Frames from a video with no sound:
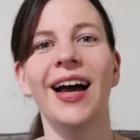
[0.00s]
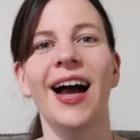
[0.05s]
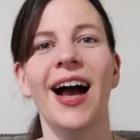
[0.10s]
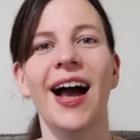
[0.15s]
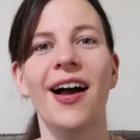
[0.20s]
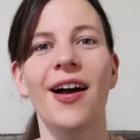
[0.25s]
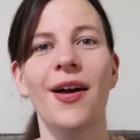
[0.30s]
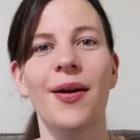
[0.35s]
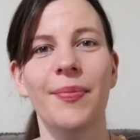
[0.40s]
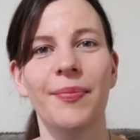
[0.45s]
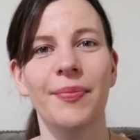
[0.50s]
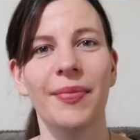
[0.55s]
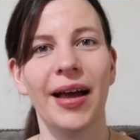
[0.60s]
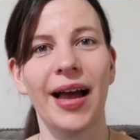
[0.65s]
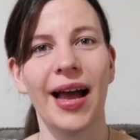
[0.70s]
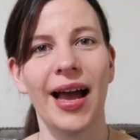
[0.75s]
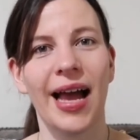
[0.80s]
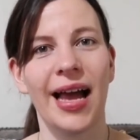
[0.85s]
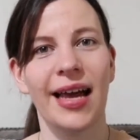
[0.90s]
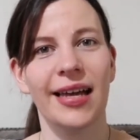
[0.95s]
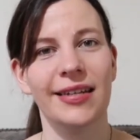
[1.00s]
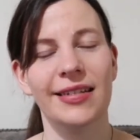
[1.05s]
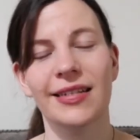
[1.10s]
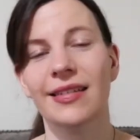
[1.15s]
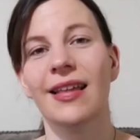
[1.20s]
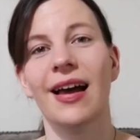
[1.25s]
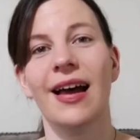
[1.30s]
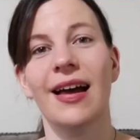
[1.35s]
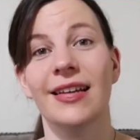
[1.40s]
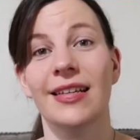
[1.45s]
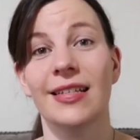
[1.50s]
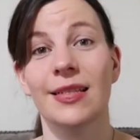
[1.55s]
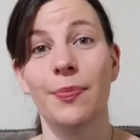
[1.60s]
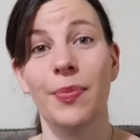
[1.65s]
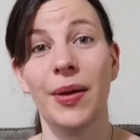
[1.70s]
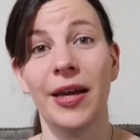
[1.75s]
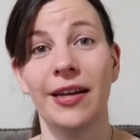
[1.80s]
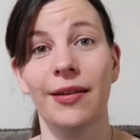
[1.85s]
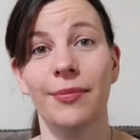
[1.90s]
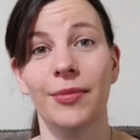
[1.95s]
and that is
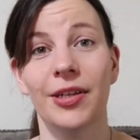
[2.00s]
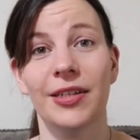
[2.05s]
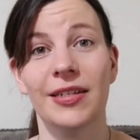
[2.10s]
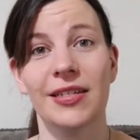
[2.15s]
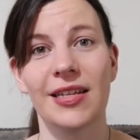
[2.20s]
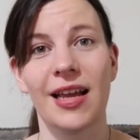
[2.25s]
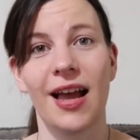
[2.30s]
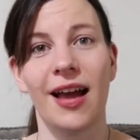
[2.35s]
Pigment